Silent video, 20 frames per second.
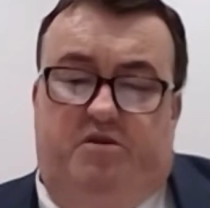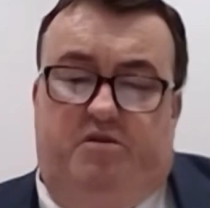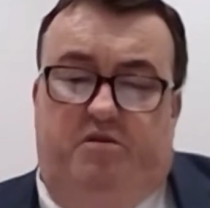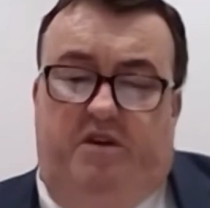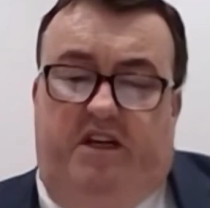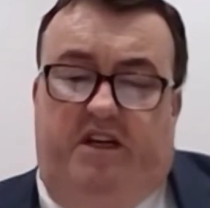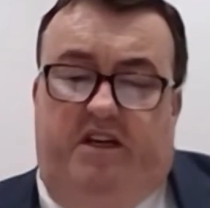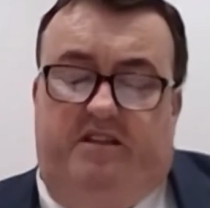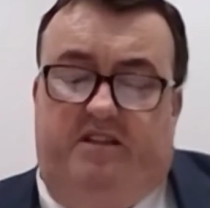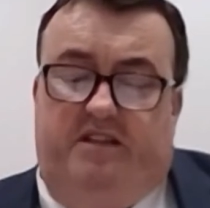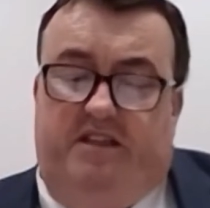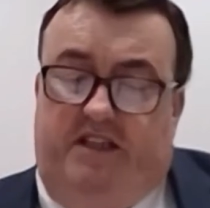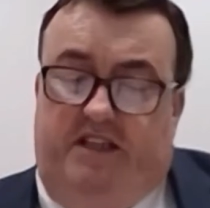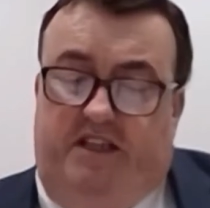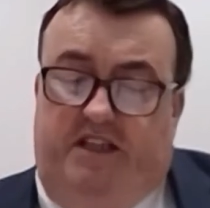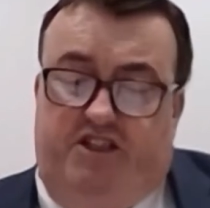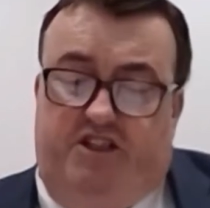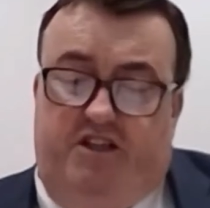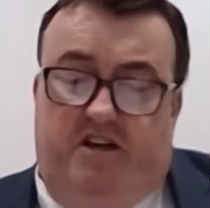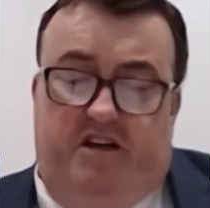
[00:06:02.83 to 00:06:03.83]
this week, the
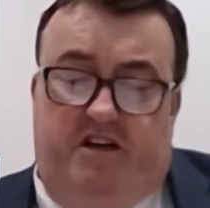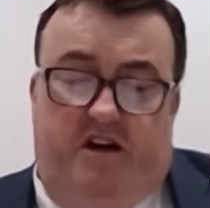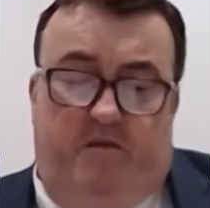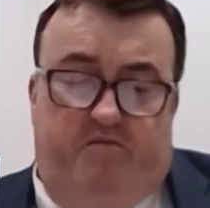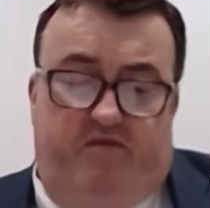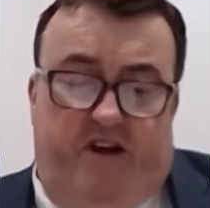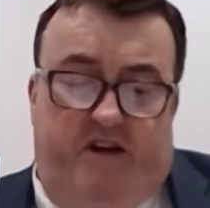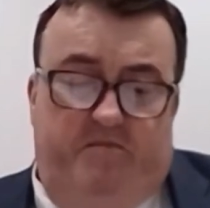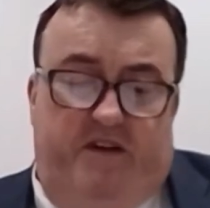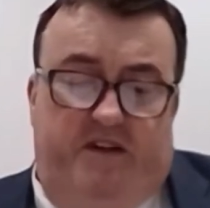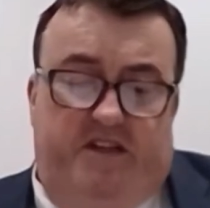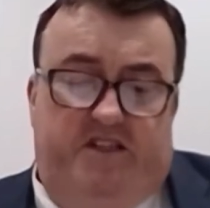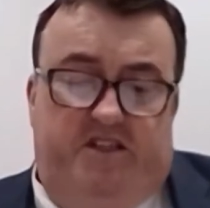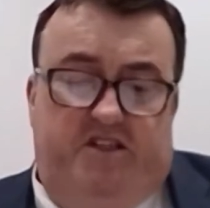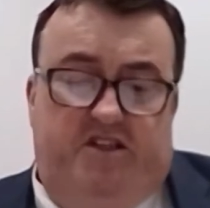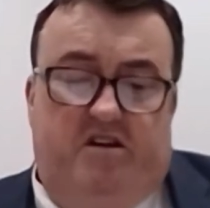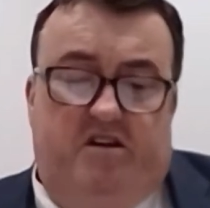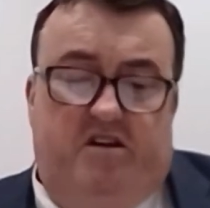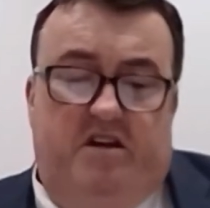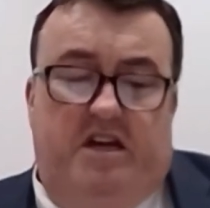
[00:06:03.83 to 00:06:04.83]
Taoiseach, our Prime
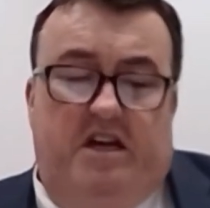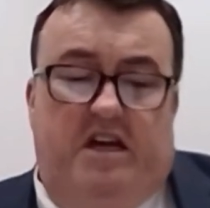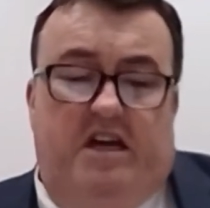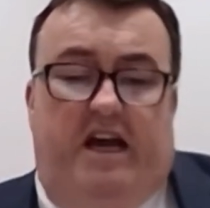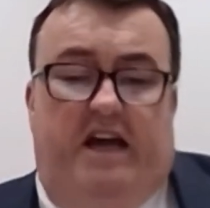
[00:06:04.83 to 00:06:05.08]
Minister,